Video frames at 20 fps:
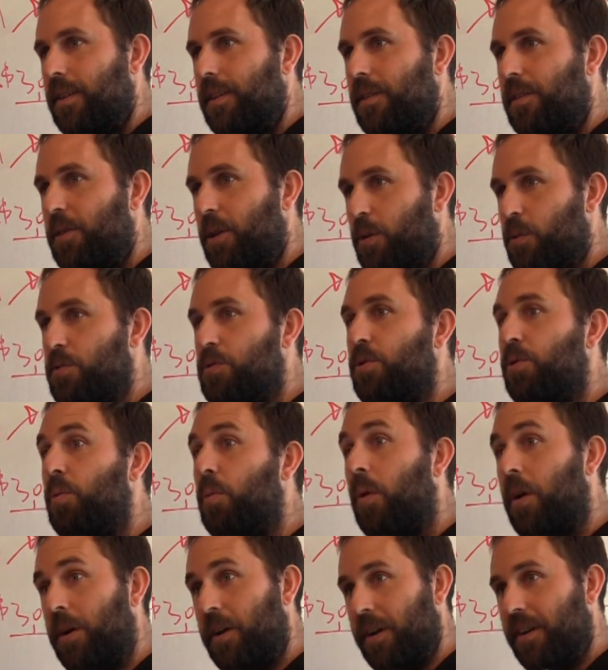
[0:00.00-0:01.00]
Right. Those who
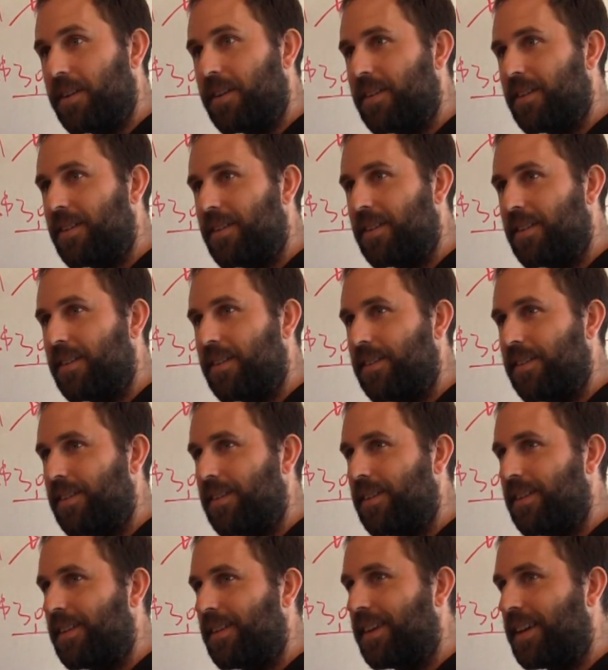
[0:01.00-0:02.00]
want it,
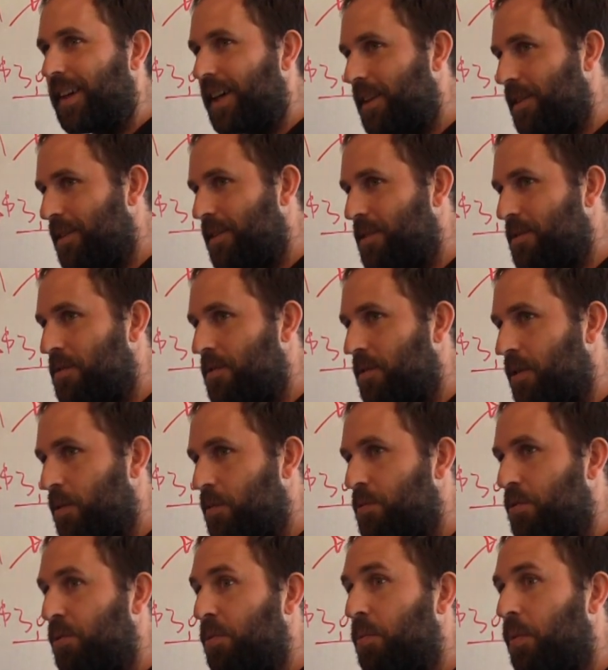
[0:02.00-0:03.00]
get this.
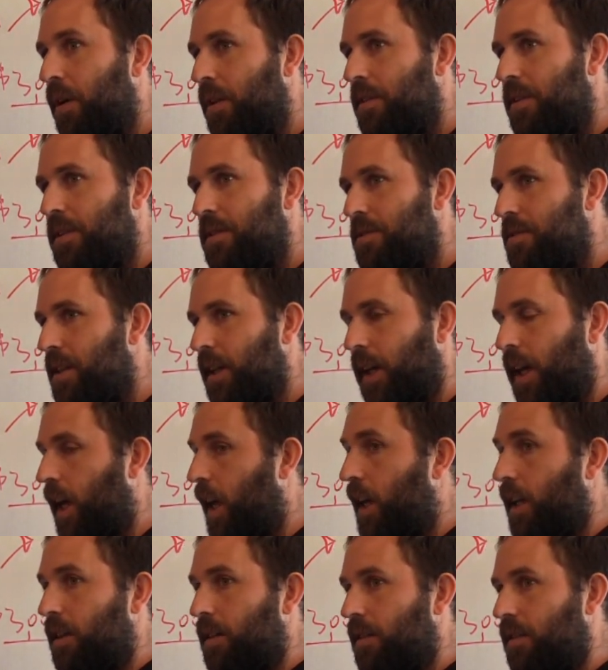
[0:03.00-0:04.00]
Those who want this that
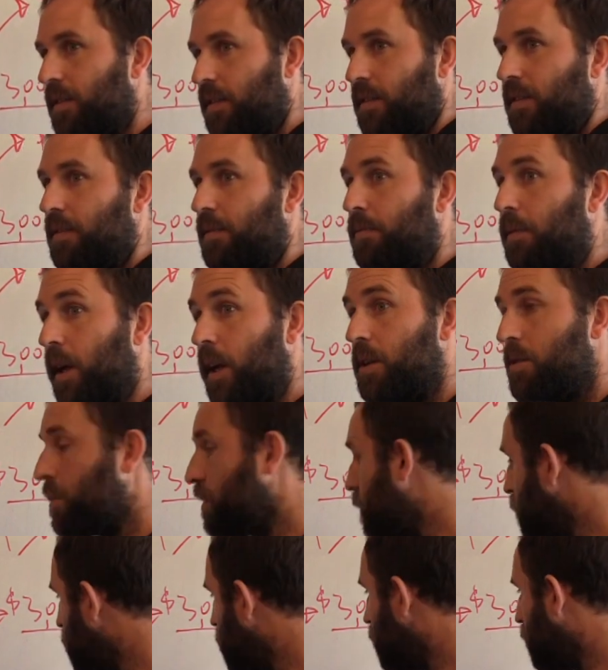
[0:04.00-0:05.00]
can't
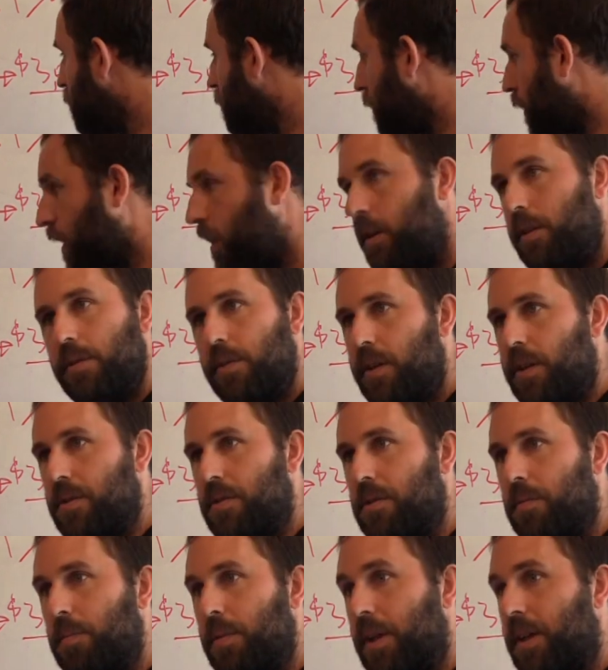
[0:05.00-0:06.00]
financially do it, they're going to do
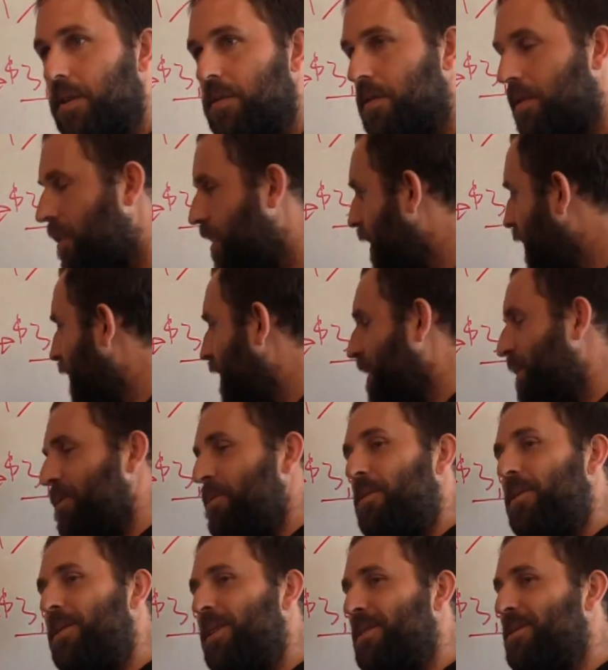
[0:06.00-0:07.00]
this because
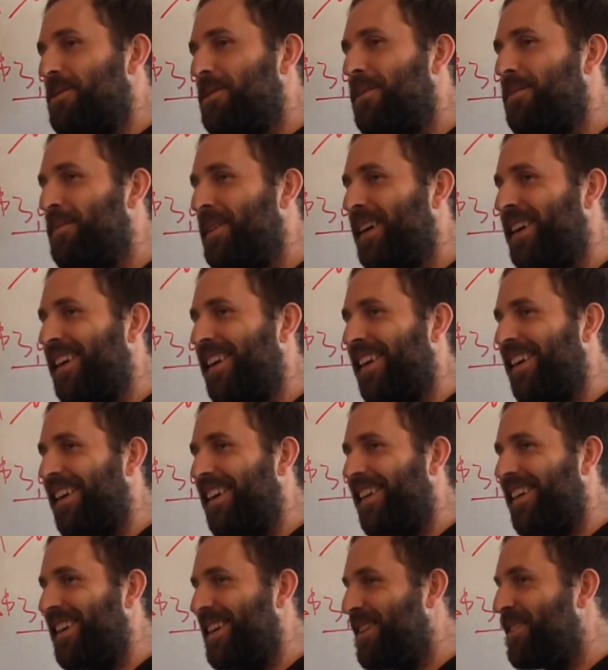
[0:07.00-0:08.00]
you already told me,
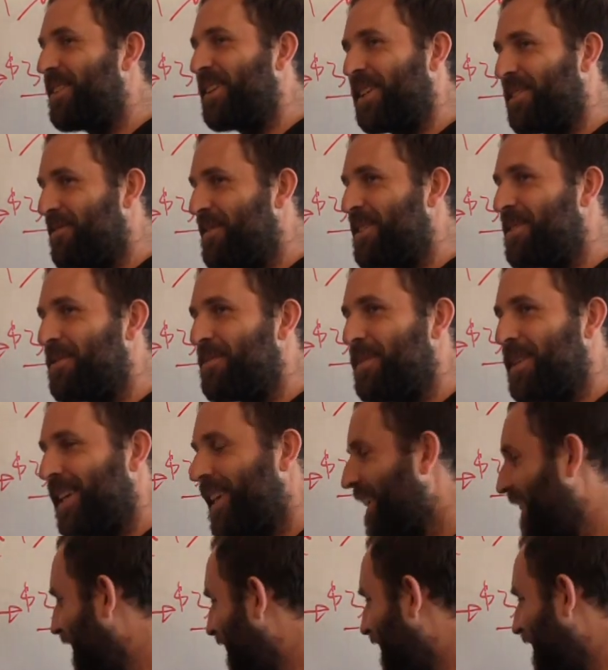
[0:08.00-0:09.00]
you already convinced
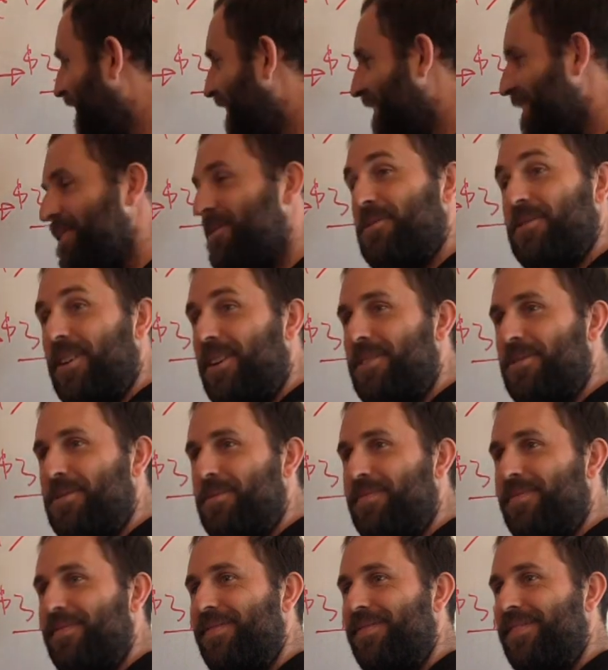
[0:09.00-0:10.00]
me, this is
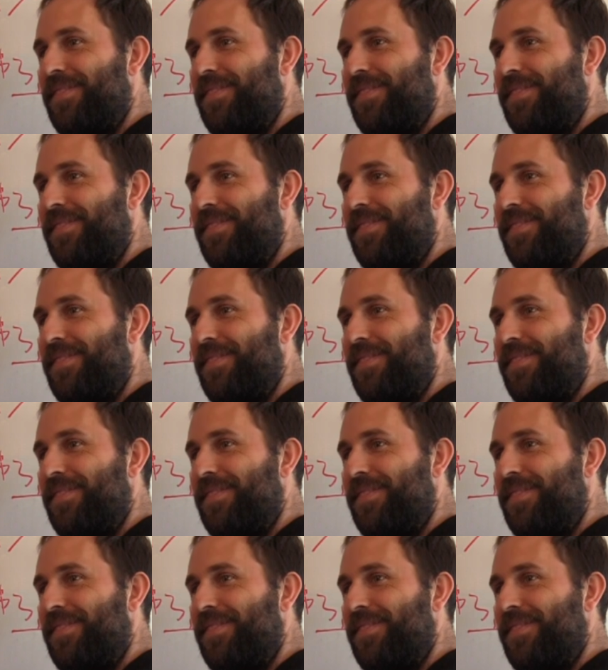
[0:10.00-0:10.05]
awesome.